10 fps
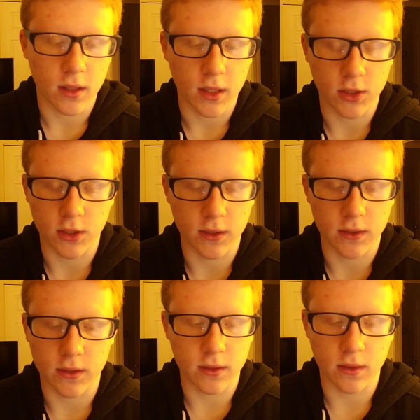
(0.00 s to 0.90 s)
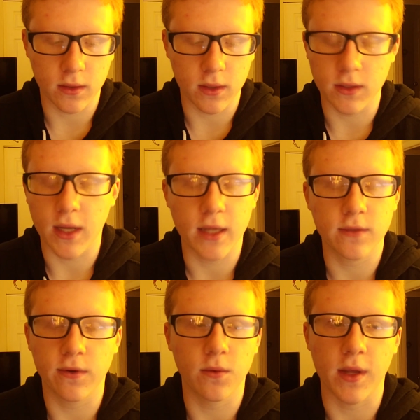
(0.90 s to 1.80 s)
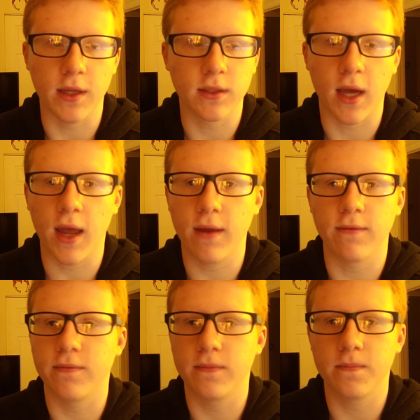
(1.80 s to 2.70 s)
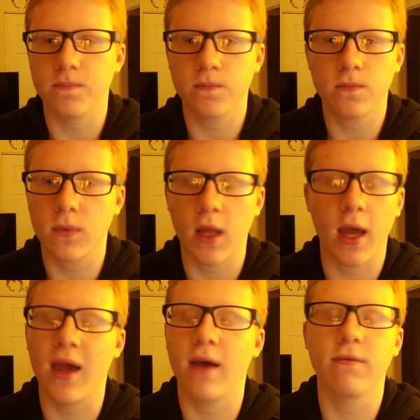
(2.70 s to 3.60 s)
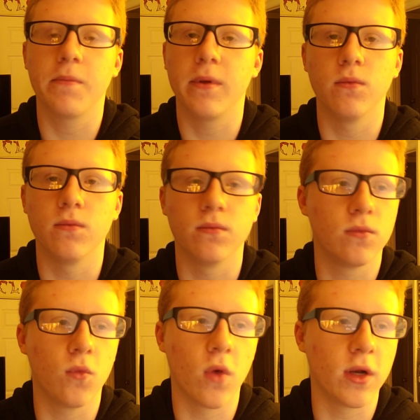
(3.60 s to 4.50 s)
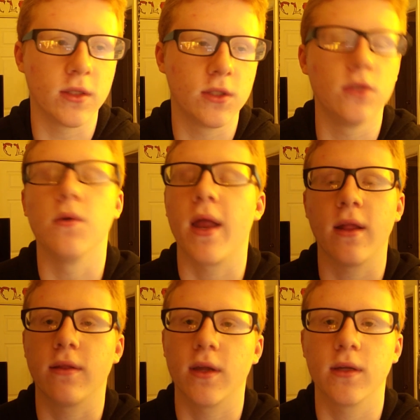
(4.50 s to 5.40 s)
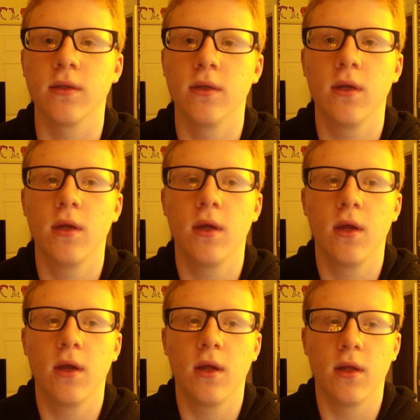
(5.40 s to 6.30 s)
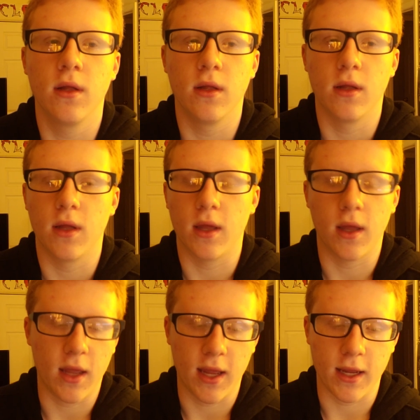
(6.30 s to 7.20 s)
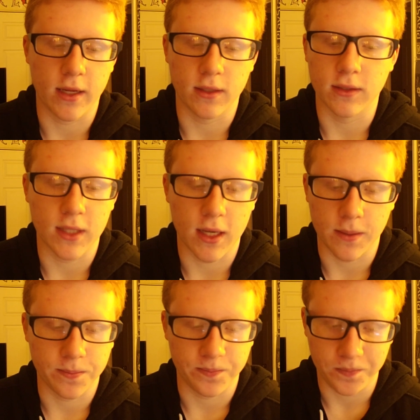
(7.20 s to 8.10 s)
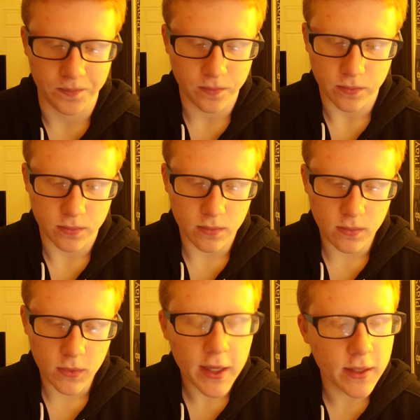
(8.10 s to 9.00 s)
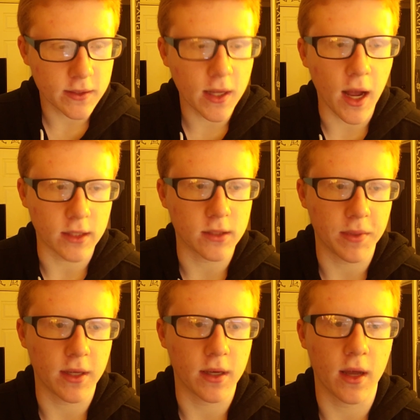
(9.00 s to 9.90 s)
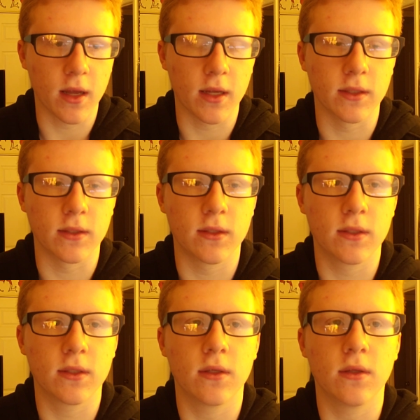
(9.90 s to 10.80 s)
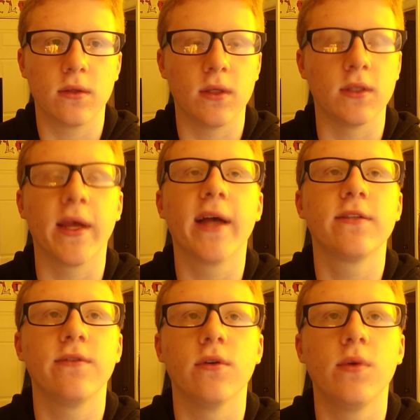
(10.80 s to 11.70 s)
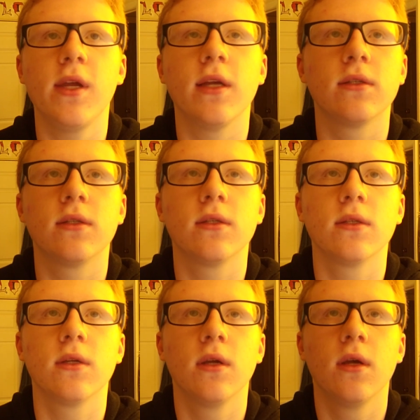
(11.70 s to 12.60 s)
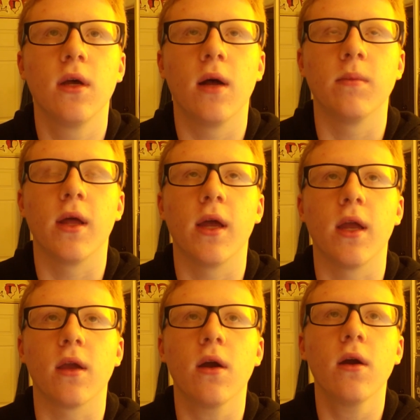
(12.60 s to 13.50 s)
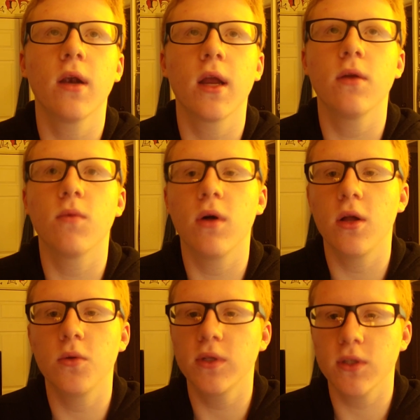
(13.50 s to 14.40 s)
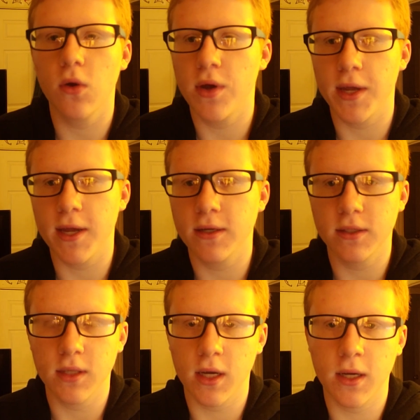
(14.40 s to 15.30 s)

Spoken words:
it's just these last few weeks, I haven't been wanting to do anything. And it sucks, because these last few weeks, I'm like, all right, well, let's go ahead and,